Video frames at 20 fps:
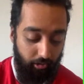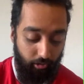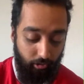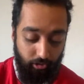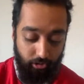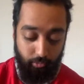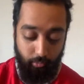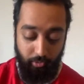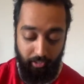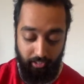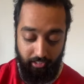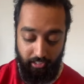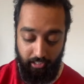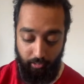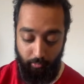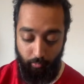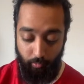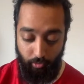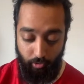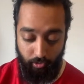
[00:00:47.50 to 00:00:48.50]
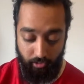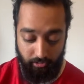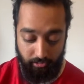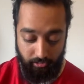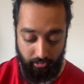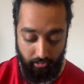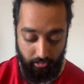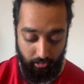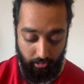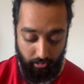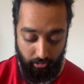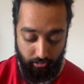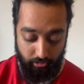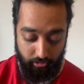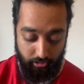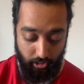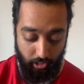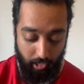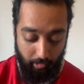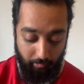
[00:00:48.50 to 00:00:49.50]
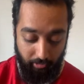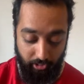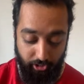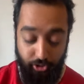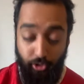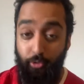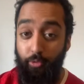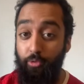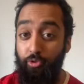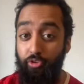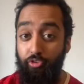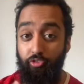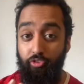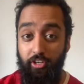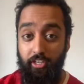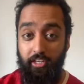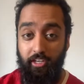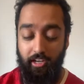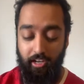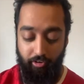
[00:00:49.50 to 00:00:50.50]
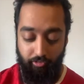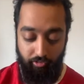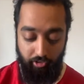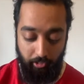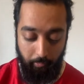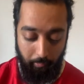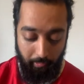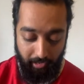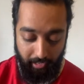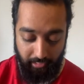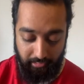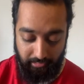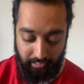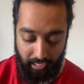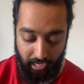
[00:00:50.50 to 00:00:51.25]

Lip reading: does work in wars. So I'm going to show you 3 replays